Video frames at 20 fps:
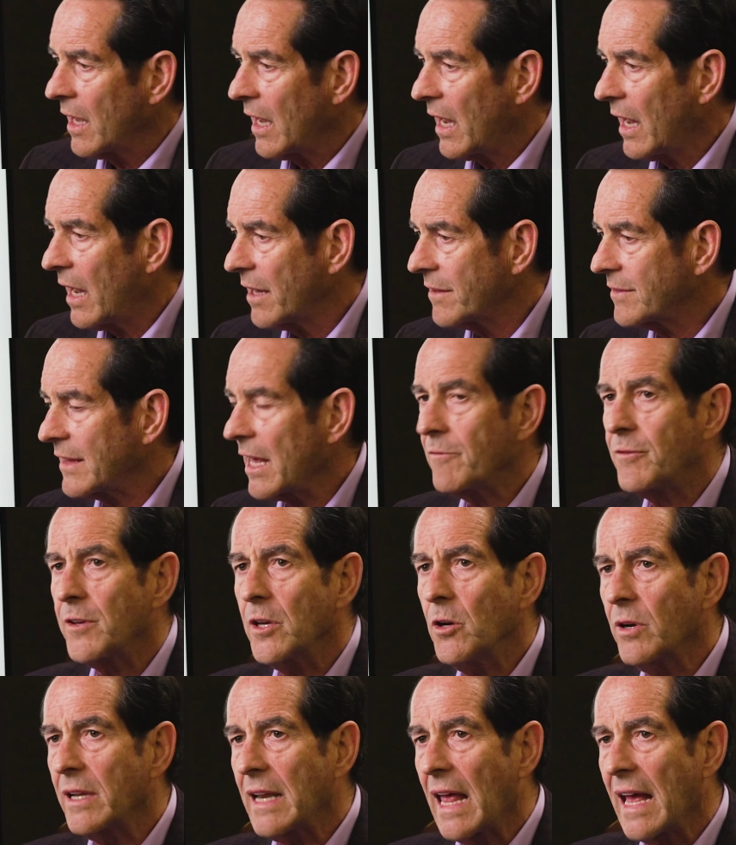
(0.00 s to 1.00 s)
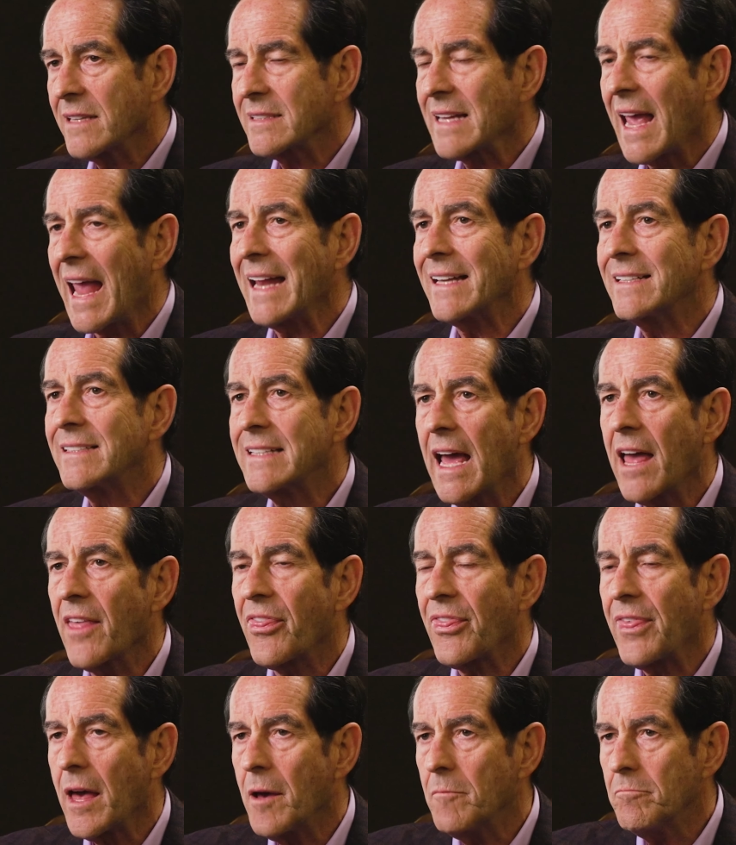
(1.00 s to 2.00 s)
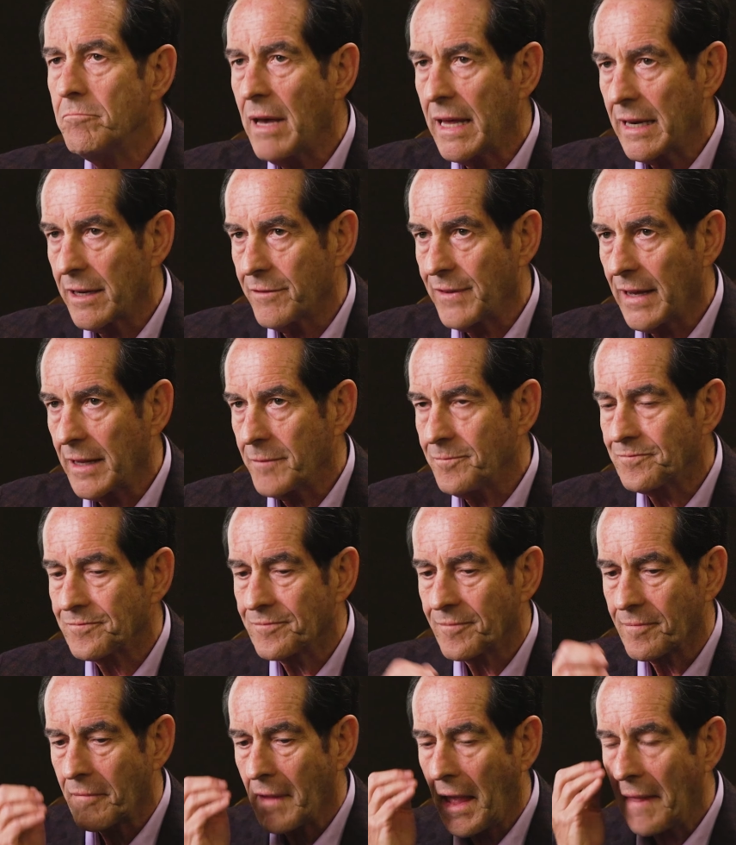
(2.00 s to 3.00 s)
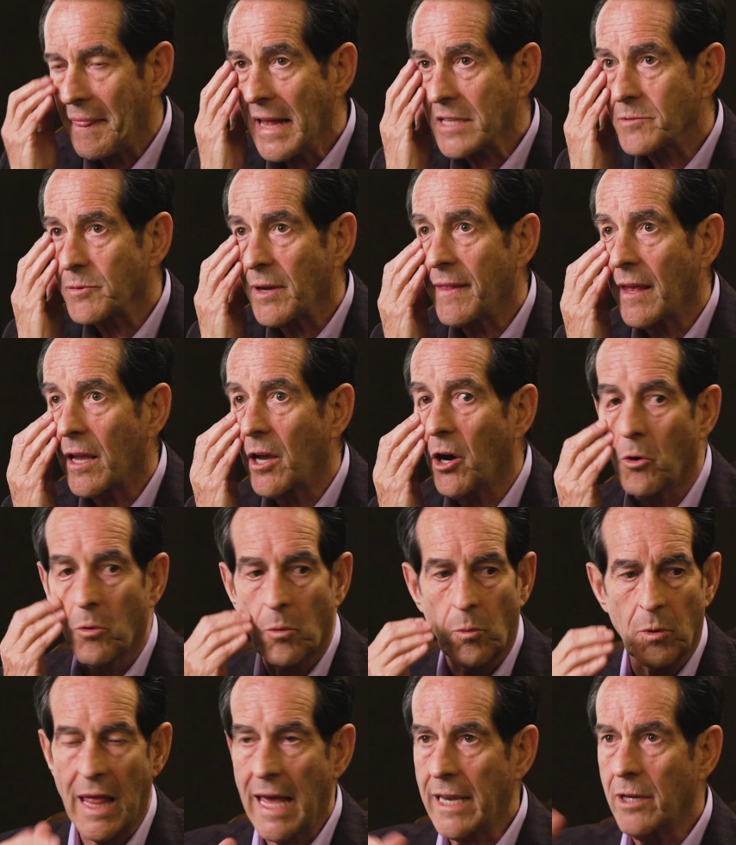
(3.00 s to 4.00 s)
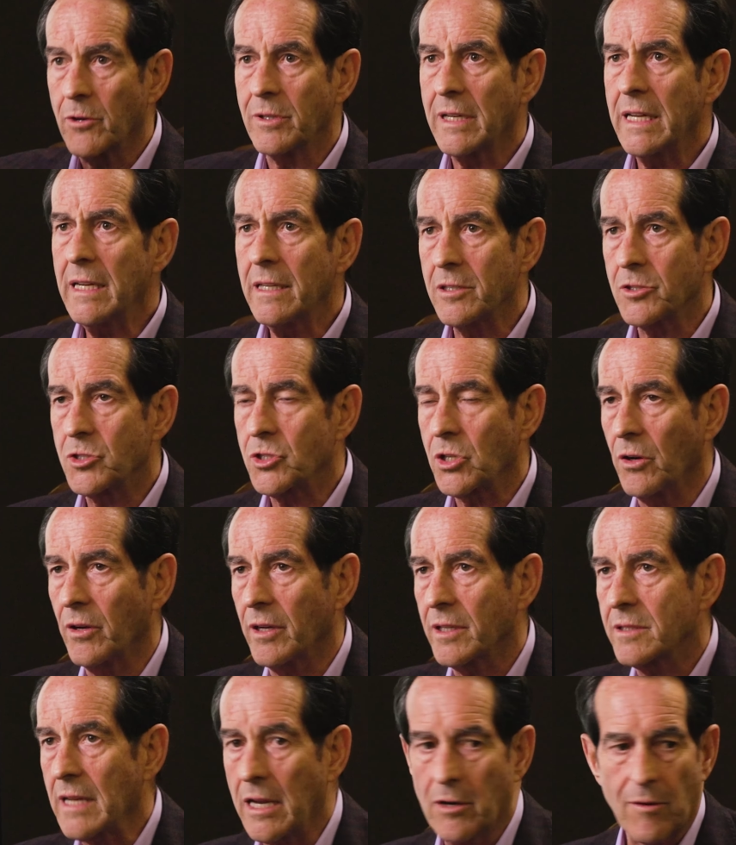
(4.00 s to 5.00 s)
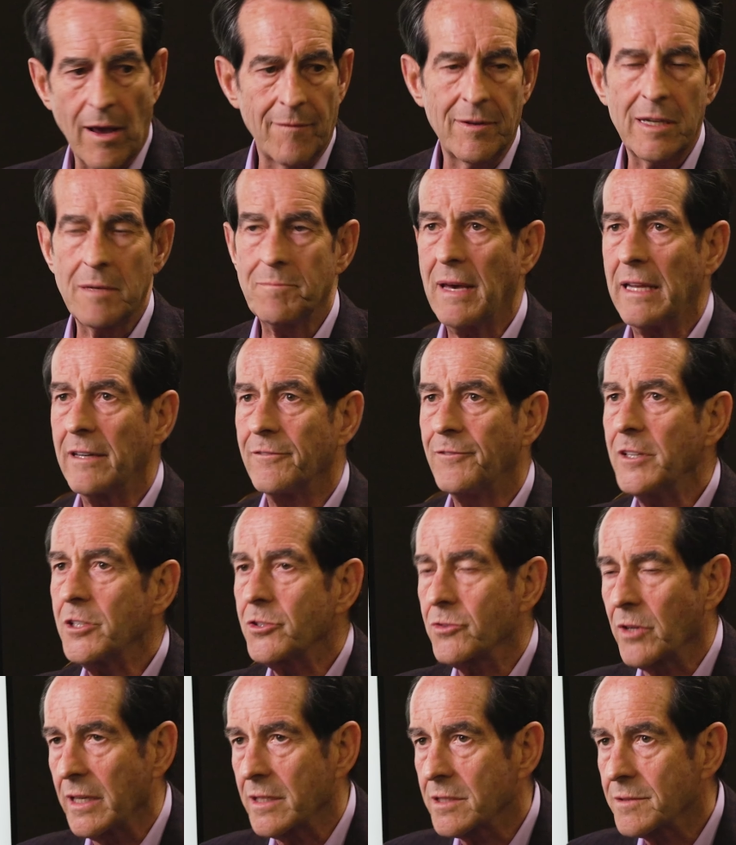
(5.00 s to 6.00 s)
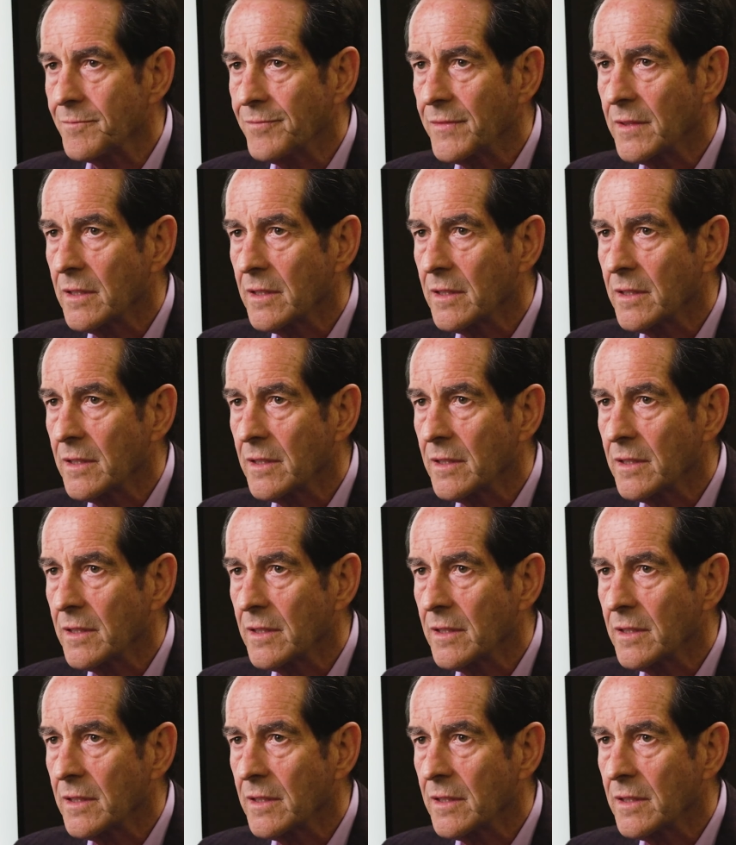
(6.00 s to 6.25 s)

Uh, they view it as a death benefit. And that's why they go, well, I don't need insurance. I don't have any beneficiaries.